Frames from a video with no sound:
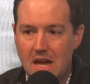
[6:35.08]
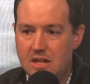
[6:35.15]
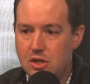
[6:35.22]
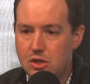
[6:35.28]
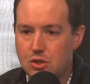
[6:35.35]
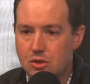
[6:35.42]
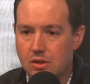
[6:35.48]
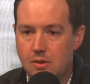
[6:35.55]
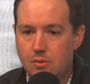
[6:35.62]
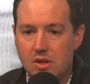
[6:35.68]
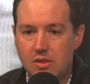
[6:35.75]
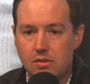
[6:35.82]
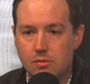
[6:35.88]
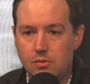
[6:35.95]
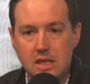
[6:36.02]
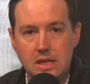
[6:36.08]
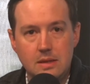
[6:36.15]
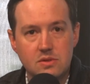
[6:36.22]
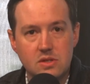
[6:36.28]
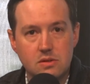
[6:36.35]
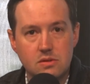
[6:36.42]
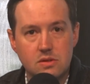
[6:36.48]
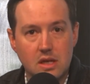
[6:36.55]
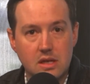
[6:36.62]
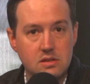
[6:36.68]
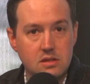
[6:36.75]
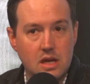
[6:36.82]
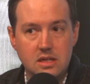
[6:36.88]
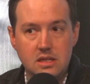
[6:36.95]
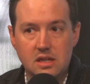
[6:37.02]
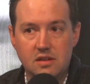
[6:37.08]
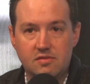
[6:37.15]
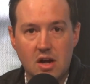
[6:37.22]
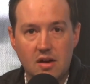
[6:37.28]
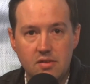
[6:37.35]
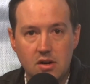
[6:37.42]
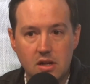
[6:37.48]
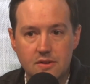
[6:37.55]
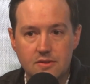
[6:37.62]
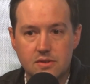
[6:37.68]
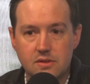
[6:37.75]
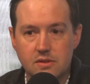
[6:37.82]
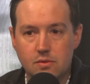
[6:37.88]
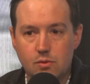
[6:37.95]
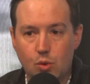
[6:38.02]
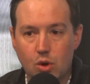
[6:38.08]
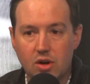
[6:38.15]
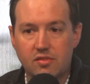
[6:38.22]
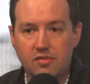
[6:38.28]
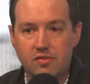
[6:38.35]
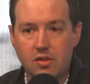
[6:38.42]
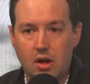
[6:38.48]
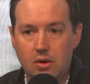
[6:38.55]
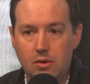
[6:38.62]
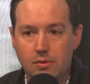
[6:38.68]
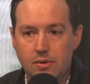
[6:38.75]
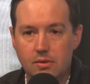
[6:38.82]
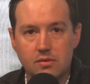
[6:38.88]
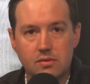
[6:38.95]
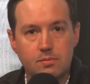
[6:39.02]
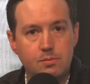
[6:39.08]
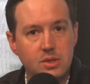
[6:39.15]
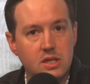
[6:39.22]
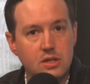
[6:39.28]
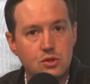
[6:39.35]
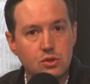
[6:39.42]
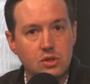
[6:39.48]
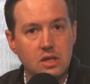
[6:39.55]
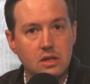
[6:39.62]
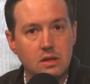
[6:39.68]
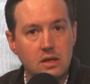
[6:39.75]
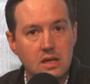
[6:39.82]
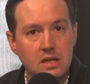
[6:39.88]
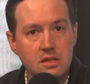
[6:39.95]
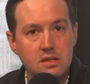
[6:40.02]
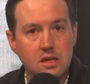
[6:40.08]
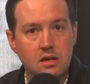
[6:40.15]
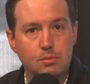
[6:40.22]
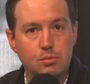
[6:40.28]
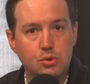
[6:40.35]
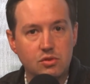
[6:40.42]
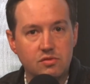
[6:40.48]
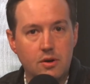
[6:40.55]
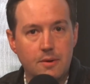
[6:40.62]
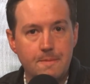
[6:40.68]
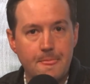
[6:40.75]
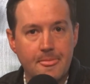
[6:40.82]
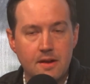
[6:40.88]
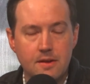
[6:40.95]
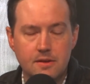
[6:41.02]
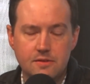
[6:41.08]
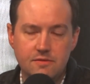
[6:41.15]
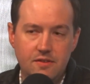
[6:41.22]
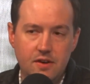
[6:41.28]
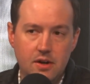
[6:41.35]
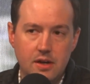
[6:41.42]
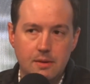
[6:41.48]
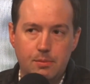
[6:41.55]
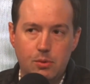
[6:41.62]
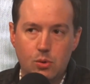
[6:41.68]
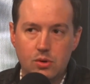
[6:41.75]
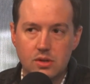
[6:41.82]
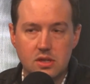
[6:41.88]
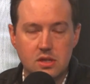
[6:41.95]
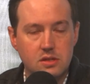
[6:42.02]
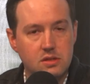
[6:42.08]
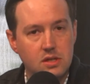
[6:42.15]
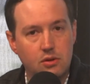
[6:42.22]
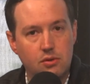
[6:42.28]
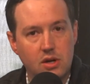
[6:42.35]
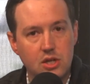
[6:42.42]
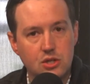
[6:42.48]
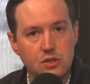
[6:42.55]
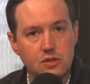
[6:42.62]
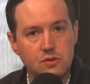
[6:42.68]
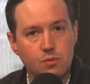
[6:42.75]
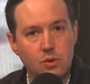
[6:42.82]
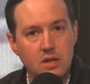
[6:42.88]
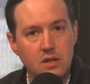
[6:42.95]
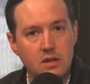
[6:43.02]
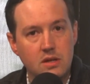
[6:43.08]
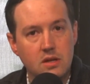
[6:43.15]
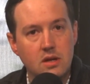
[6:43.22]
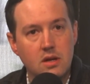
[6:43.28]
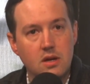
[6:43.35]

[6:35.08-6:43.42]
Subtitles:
Additionally, with teams is this idea of governance and workflow and potentially content approval. It's very important considerations when